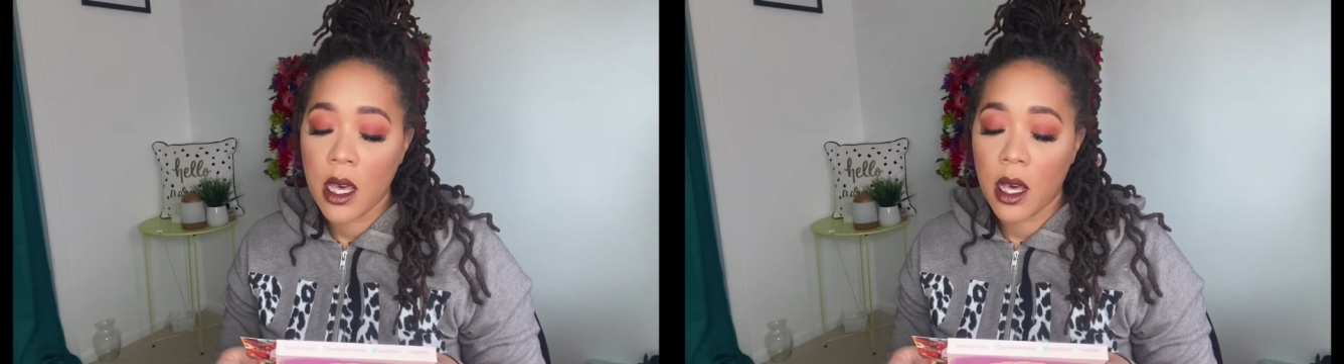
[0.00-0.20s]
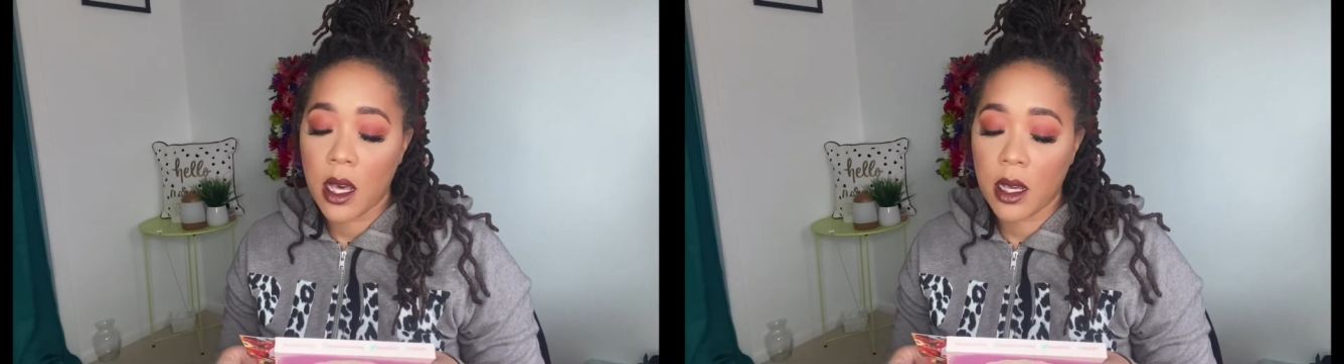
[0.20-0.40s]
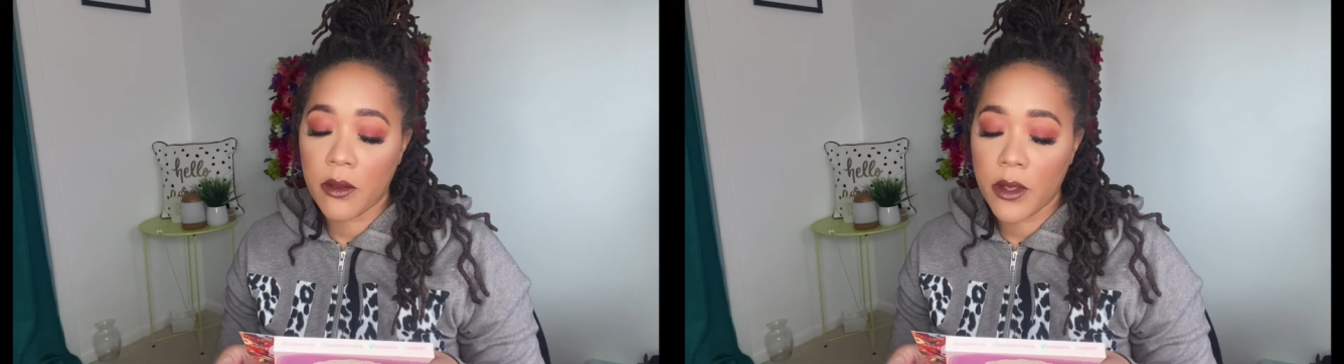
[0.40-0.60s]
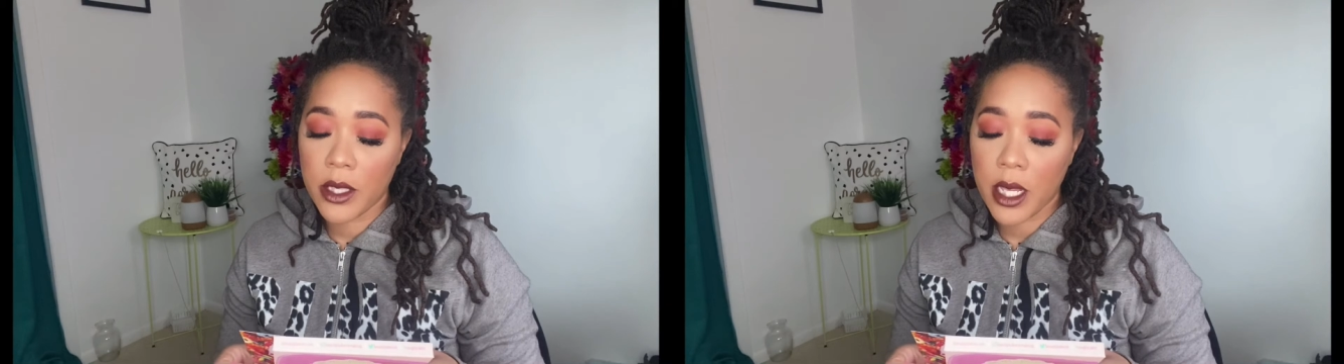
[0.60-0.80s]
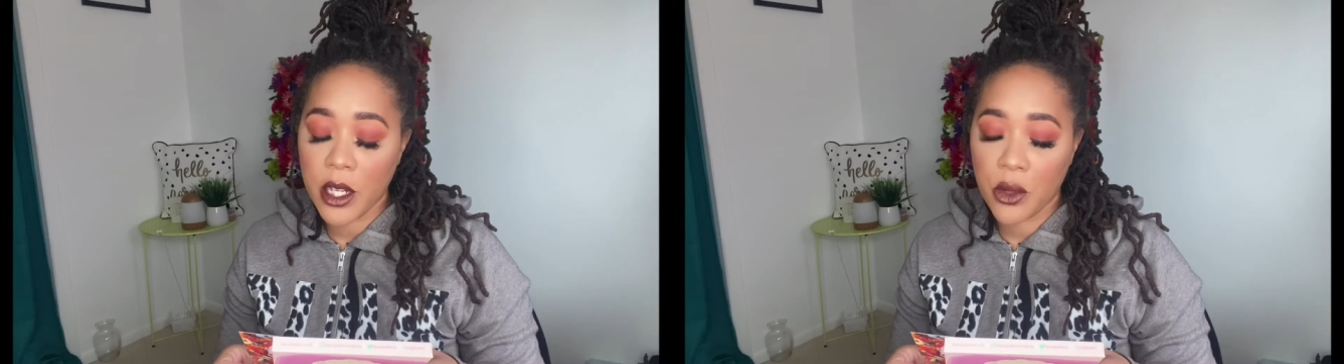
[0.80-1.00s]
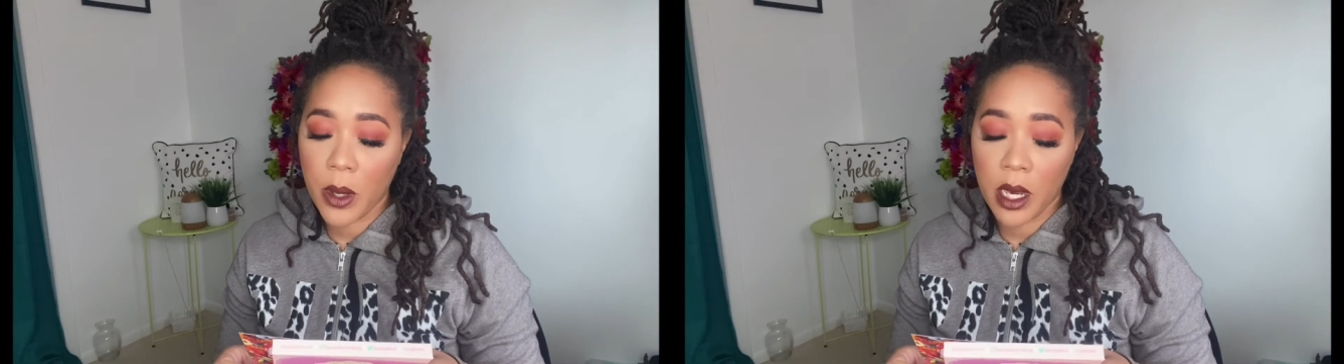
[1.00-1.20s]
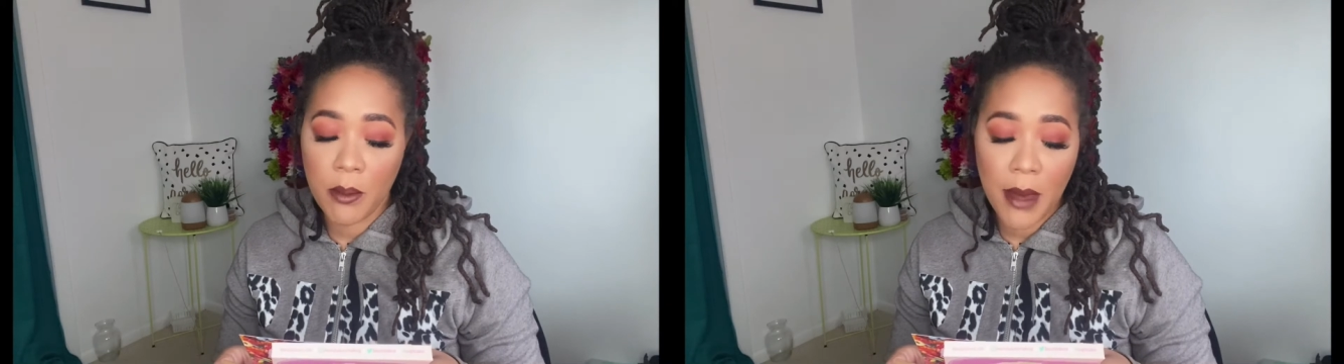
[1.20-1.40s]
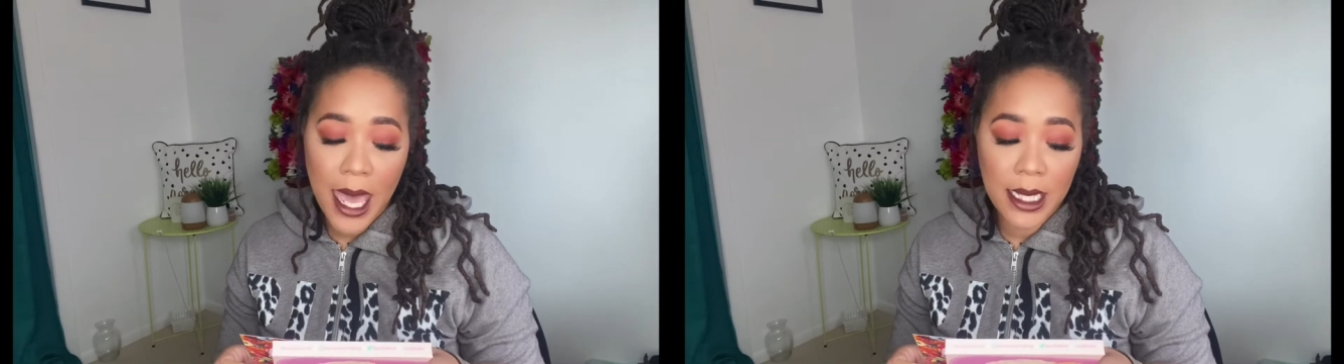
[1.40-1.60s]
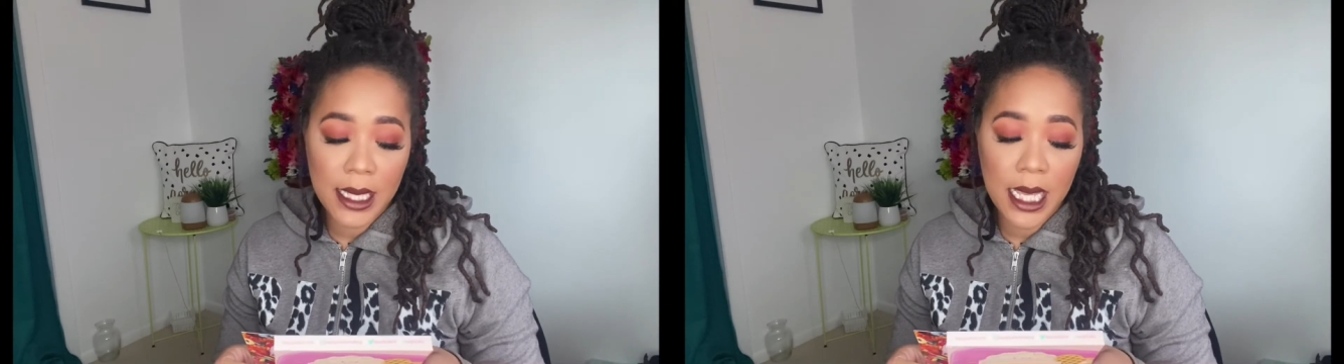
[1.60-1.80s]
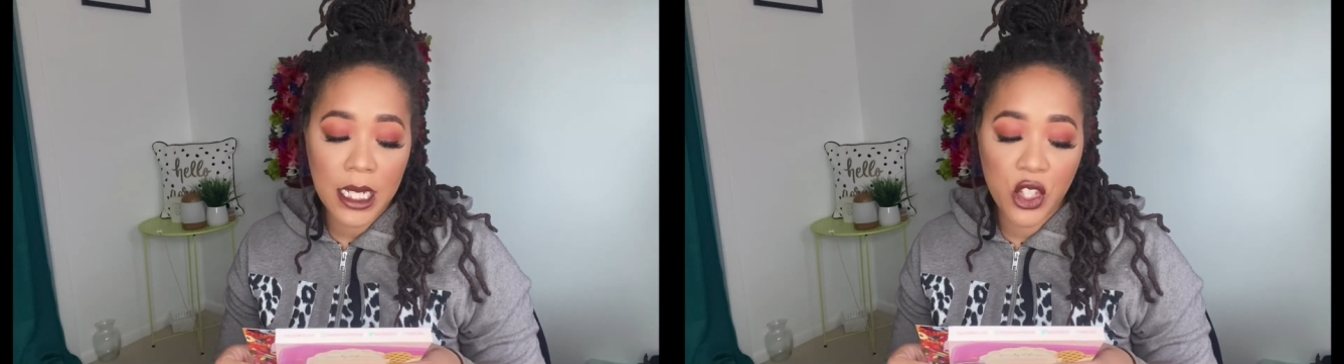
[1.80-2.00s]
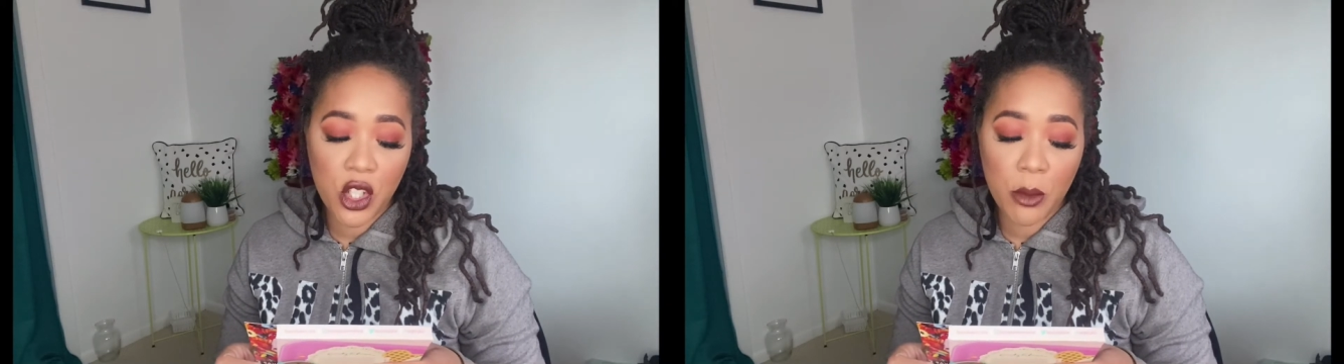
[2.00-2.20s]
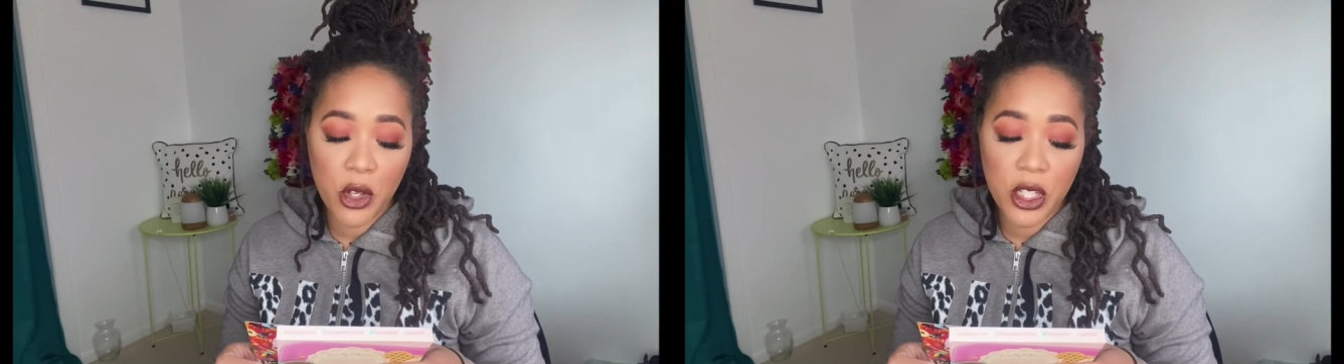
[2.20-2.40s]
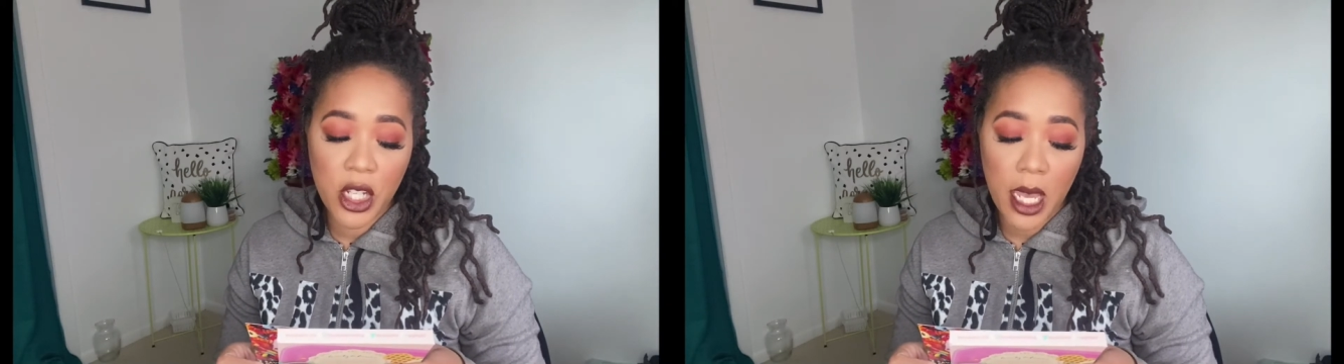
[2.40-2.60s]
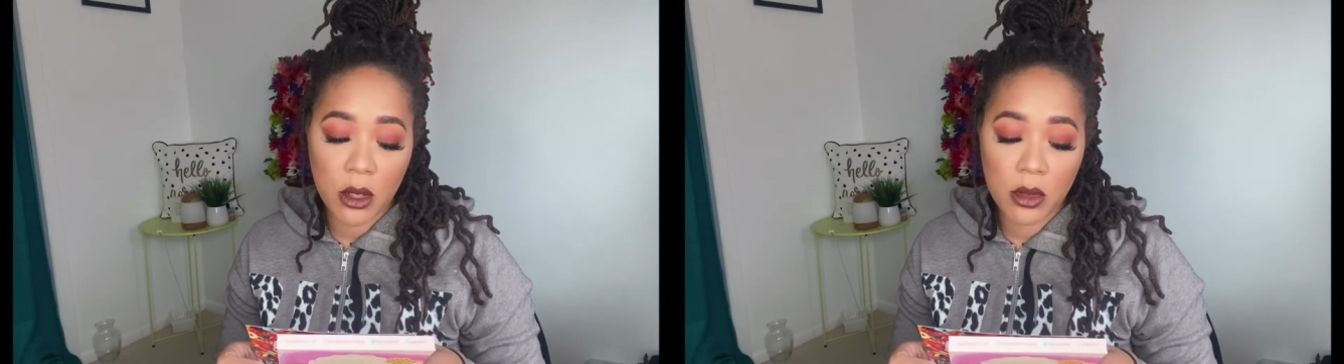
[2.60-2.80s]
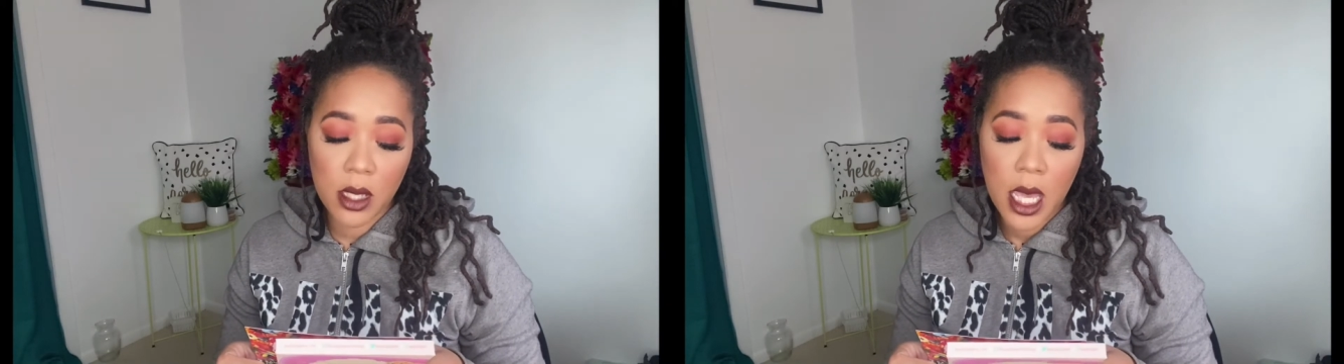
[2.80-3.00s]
of saturated mattes and shimmery shadows.